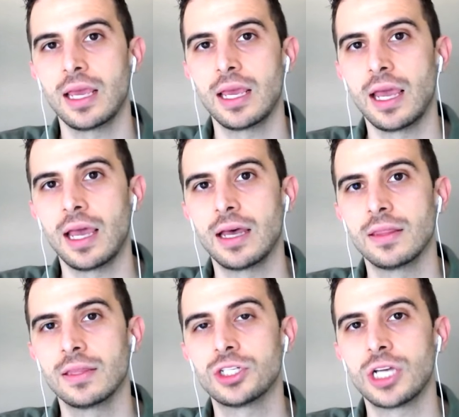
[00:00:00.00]
And the
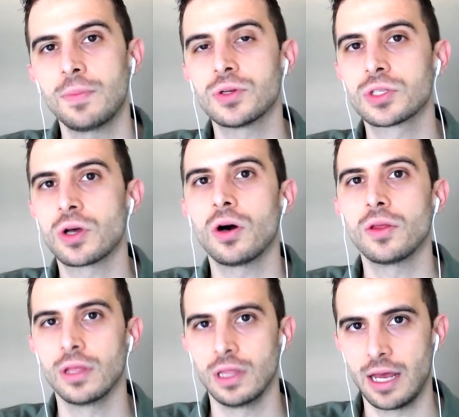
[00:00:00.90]
chapter is called The
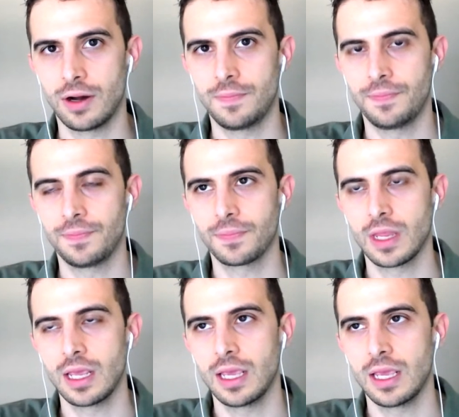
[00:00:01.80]
Letter.
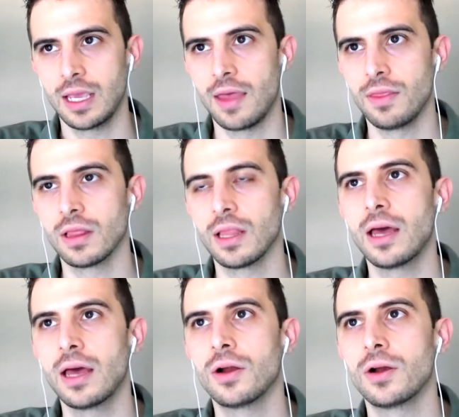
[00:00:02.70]
And the
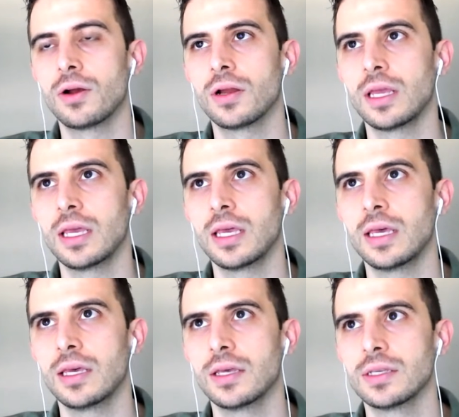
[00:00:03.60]
letter
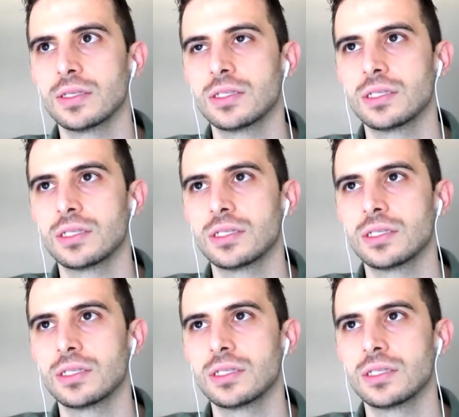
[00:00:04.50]
is